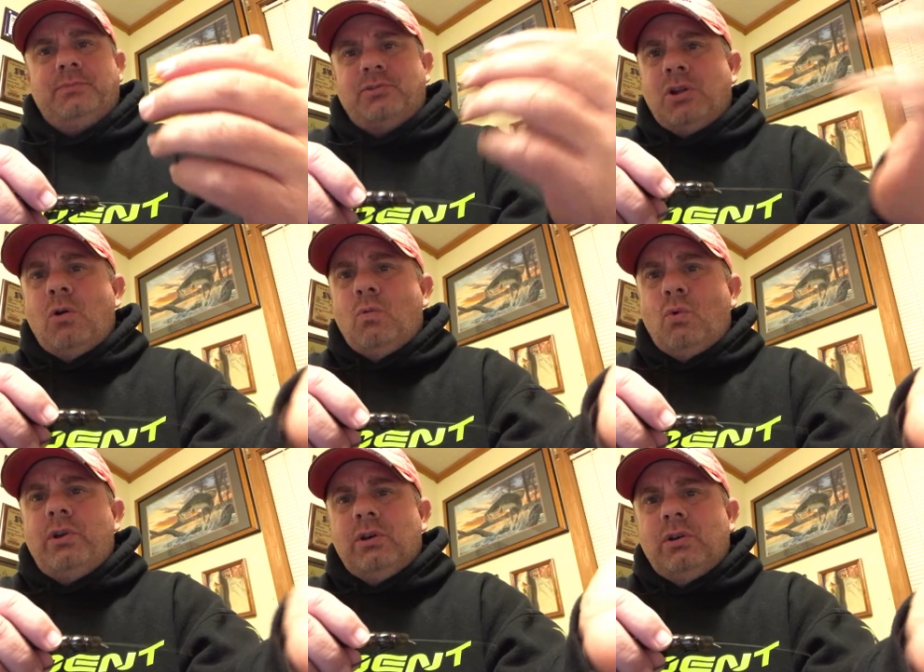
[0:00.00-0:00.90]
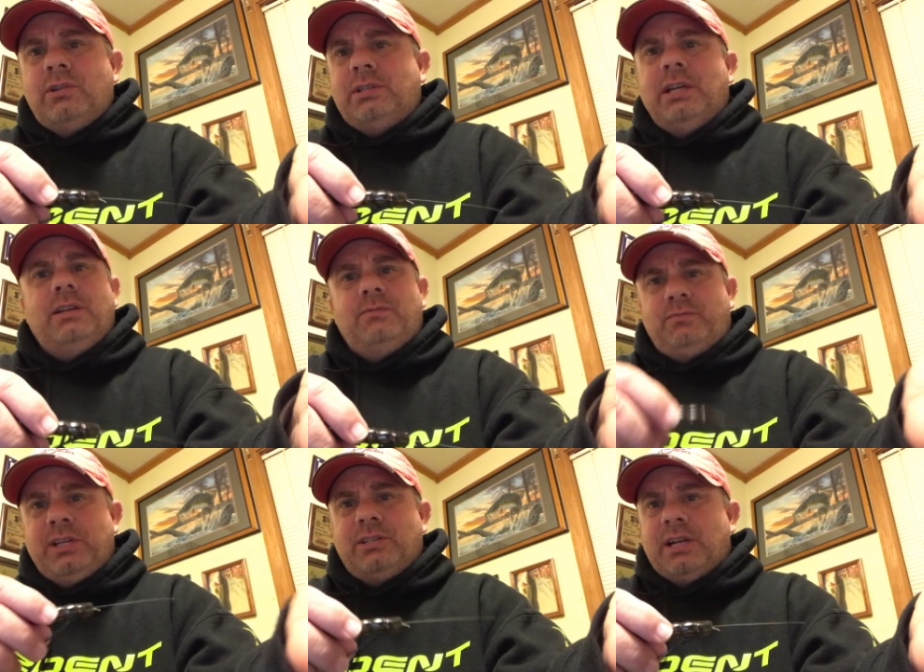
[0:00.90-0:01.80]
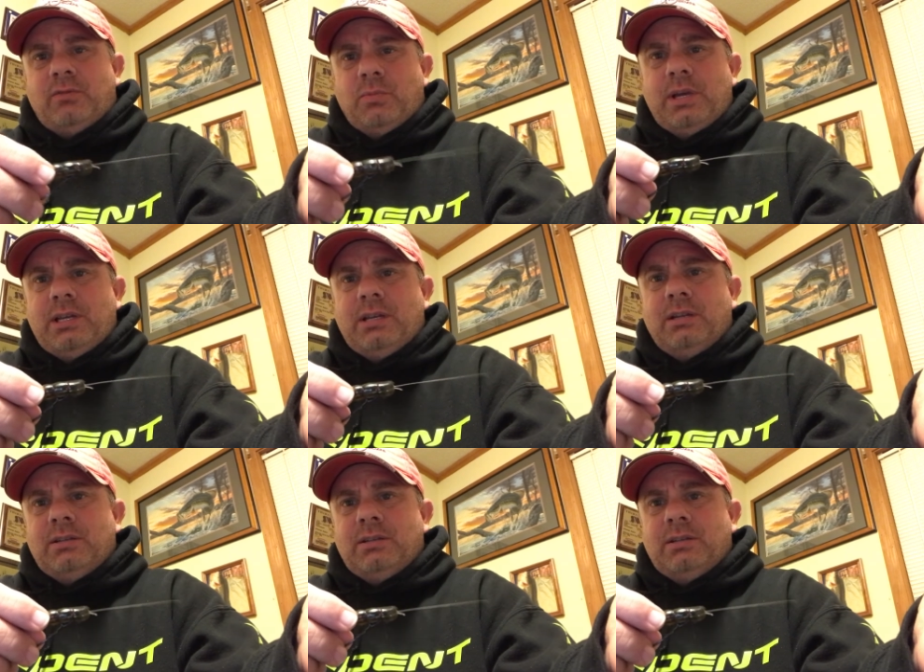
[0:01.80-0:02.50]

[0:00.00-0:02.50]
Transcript: There's no one hook set that fits every bait.